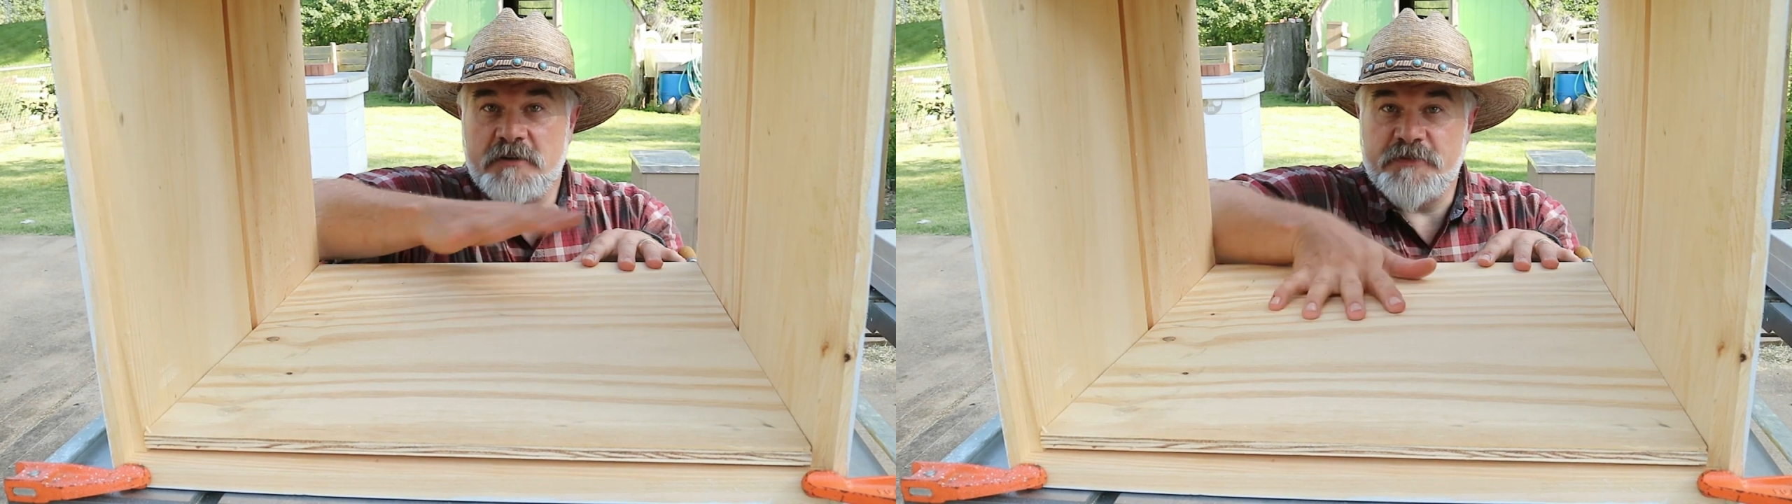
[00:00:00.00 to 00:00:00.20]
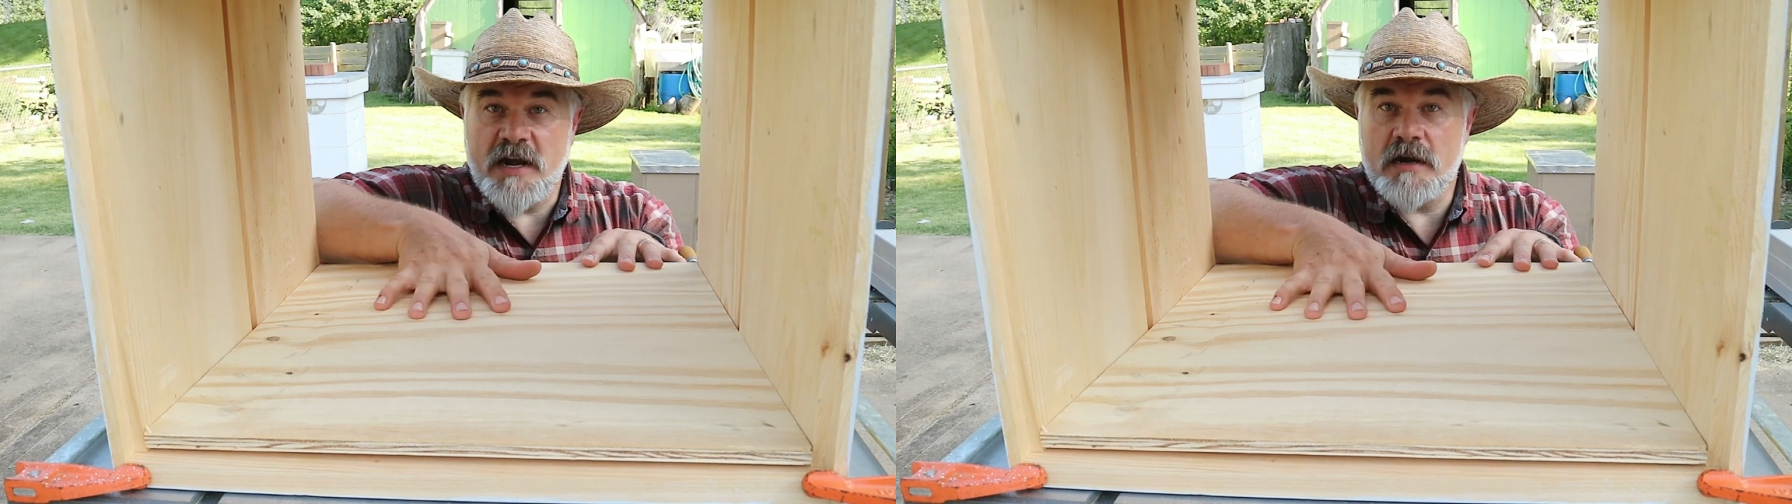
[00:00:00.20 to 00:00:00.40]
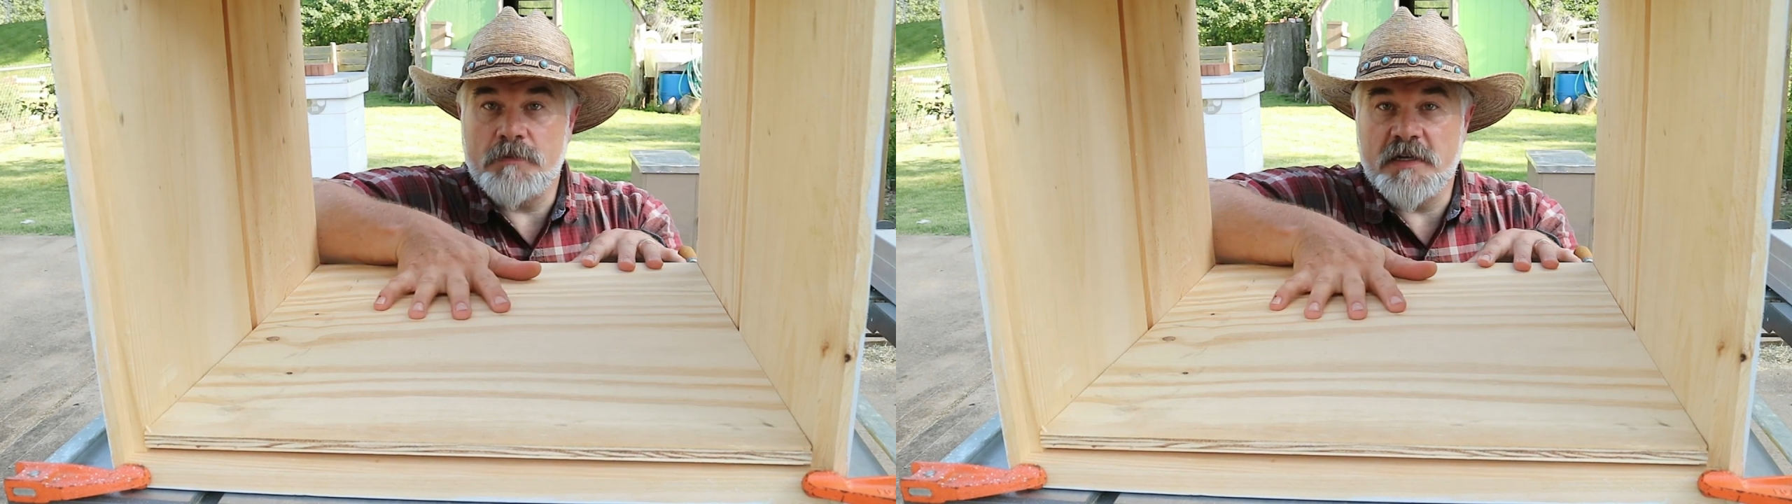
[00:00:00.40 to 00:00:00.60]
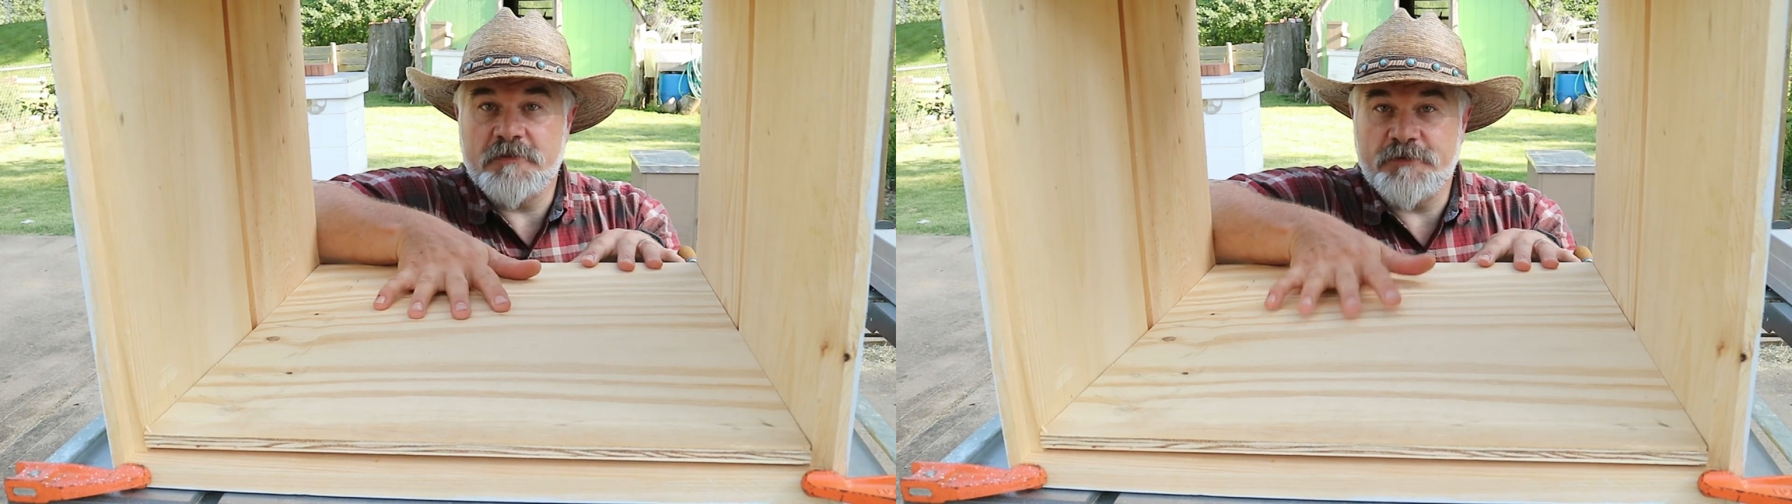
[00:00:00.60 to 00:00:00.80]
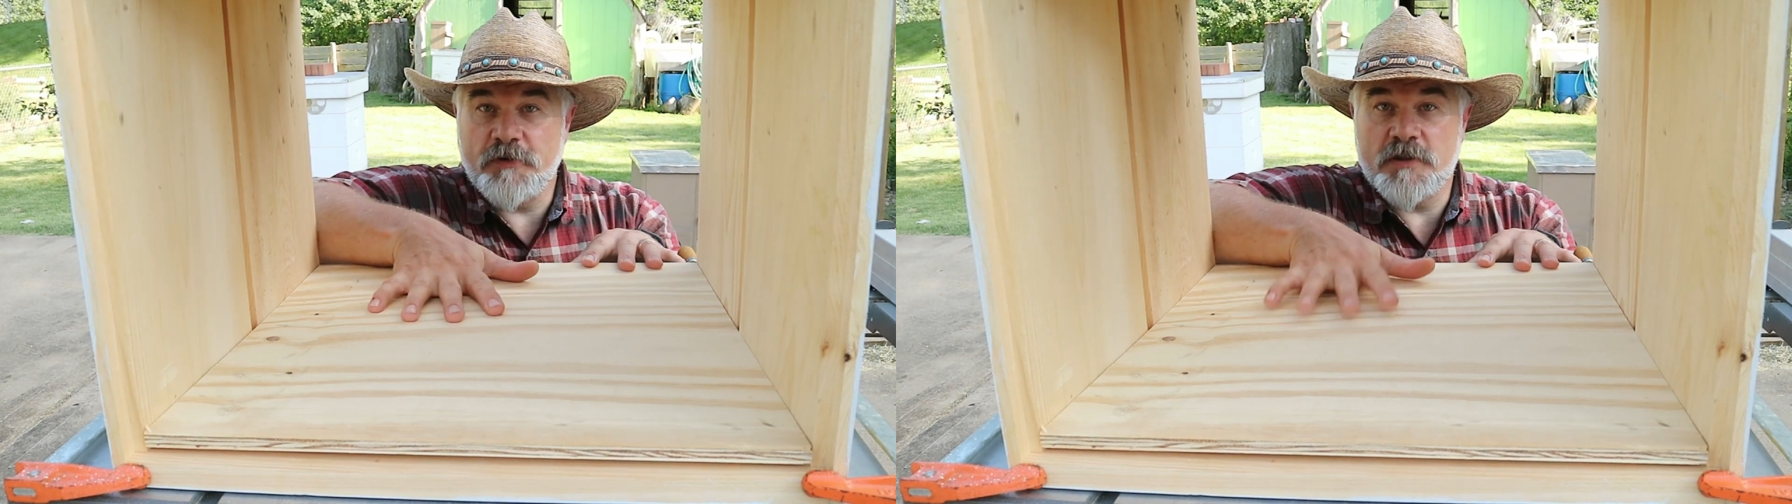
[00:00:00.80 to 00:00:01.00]
environment
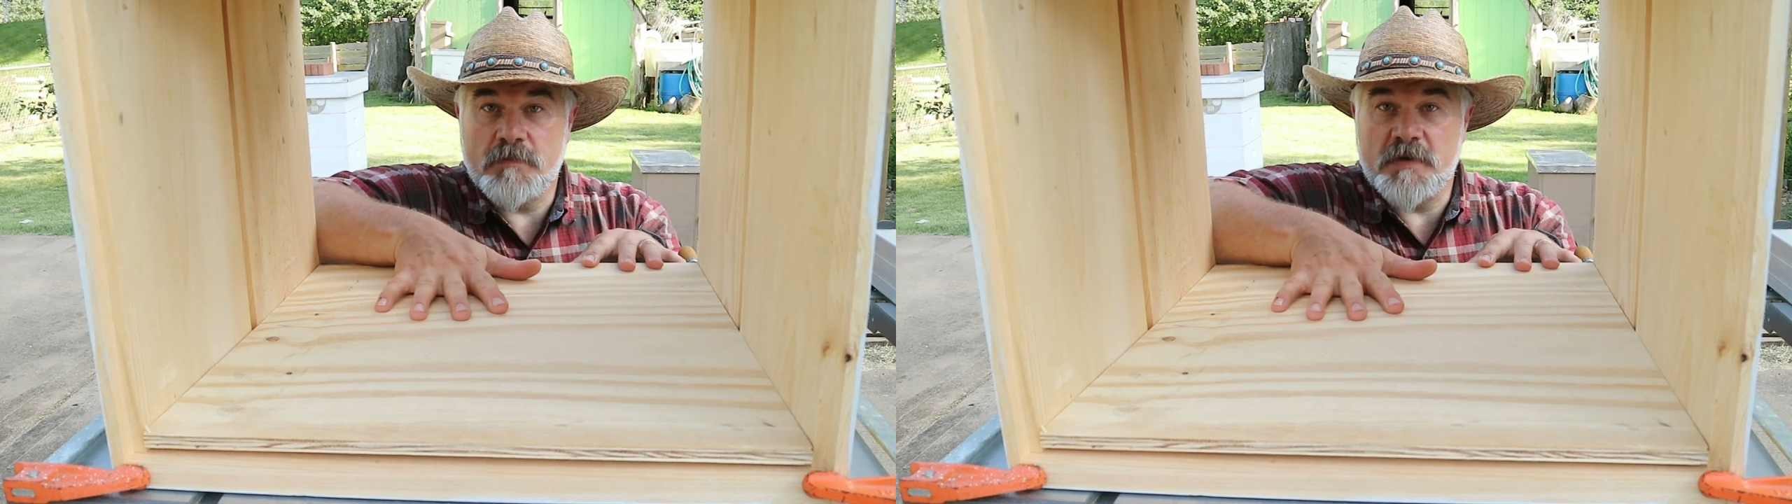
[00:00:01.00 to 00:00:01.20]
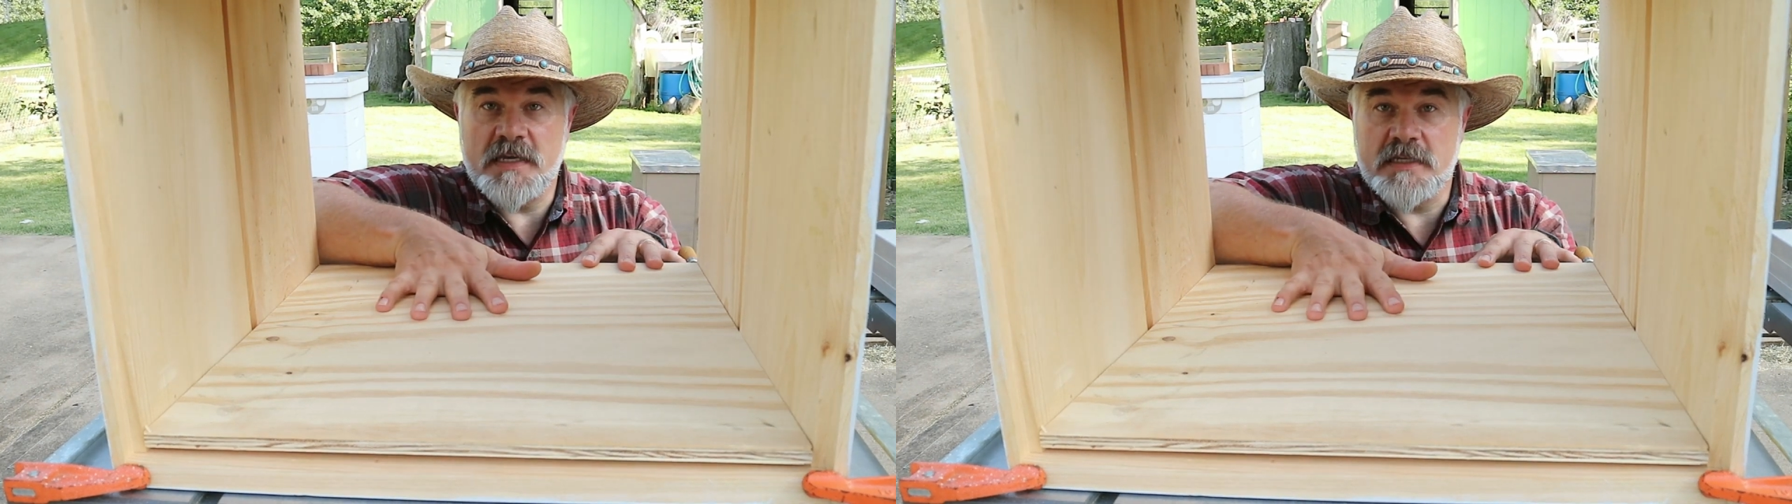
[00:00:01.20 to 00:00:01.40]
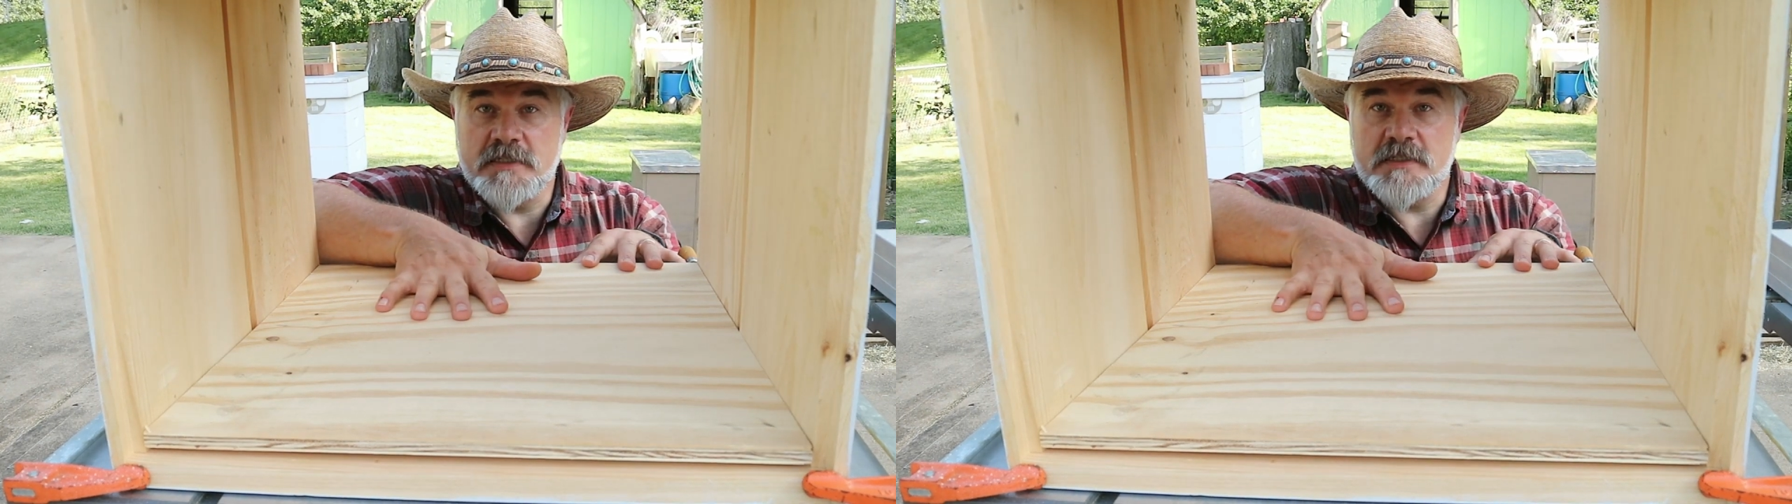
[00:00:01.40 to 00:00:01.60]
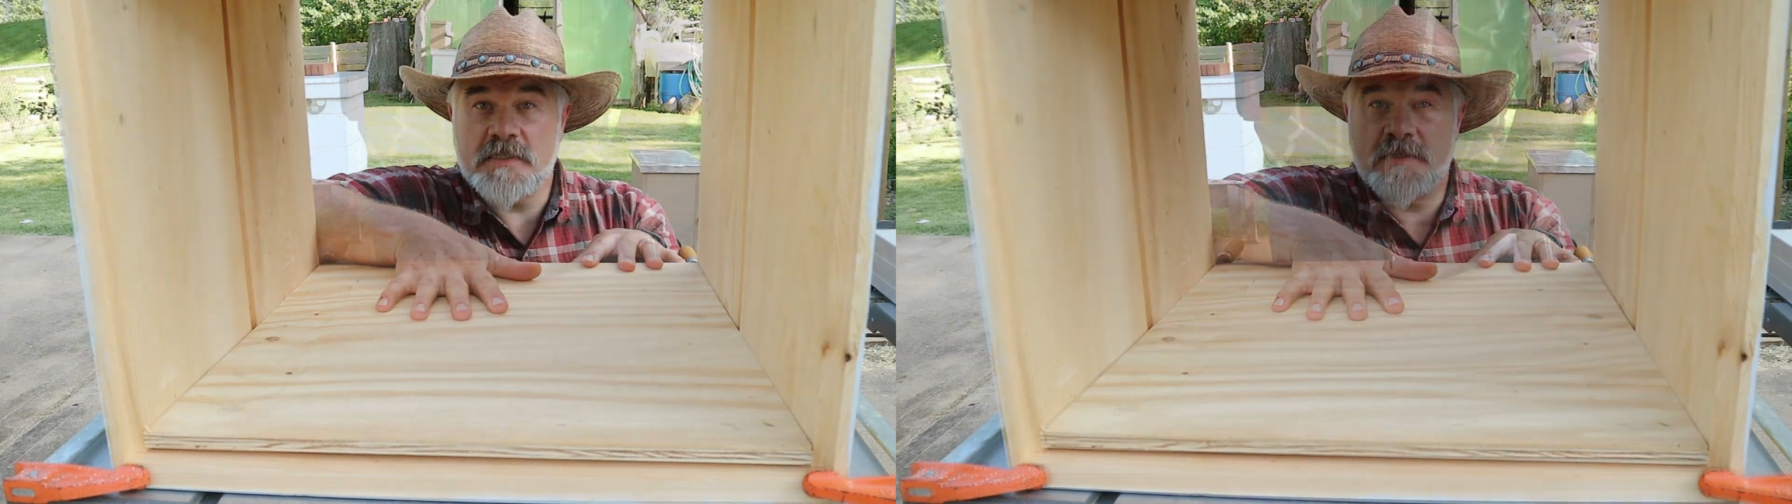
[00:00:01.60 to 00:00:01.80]
for the bees.